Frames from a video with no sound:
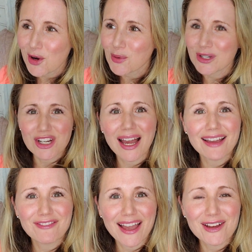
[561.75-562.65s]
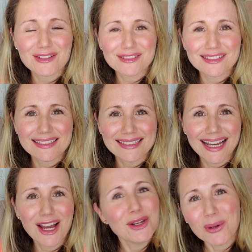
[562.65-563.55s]
which I found
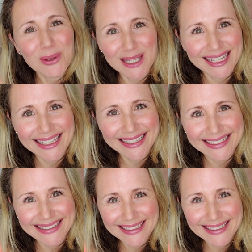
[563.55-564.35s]
annoying.